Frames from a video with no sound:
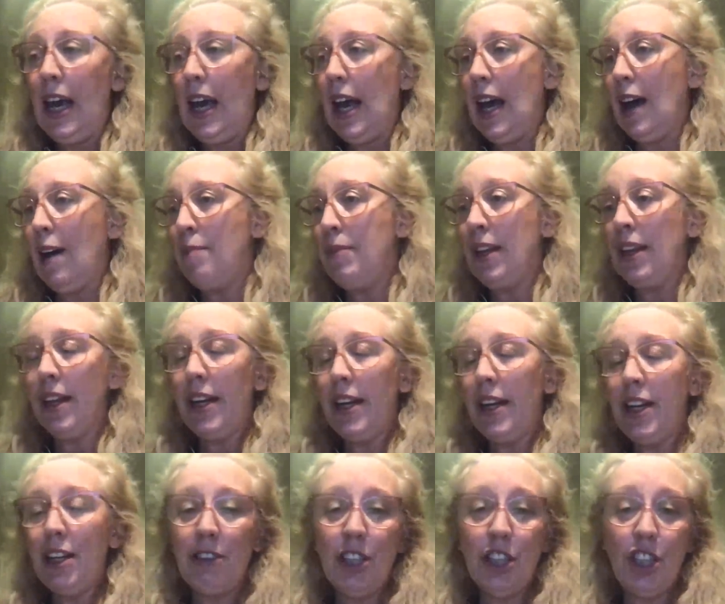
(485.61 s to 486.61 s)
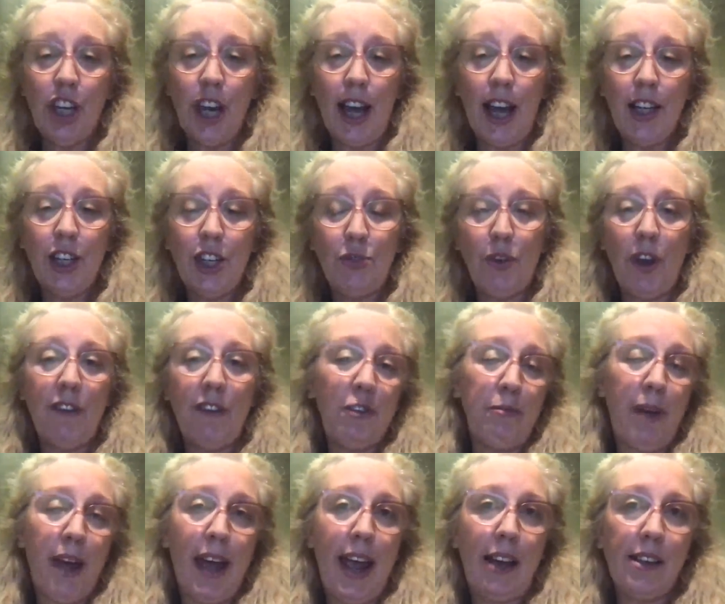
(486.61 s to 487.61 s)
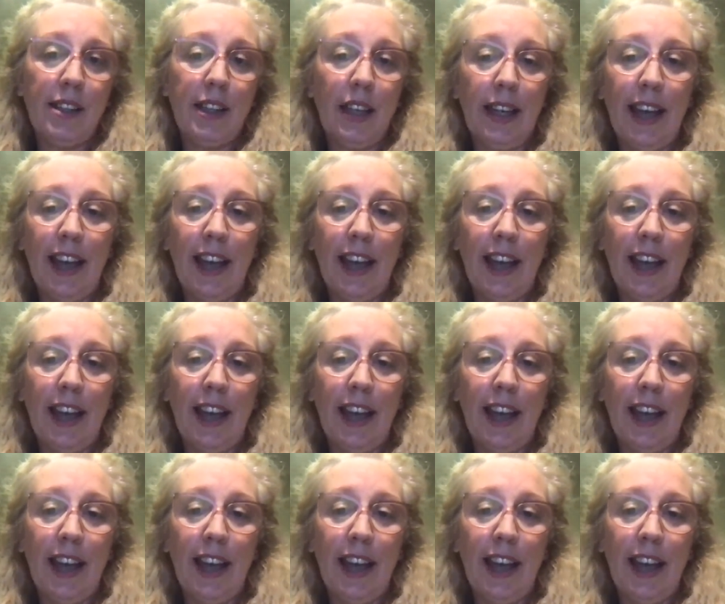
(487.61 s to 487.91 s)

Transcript: the leader in charge drove to my house and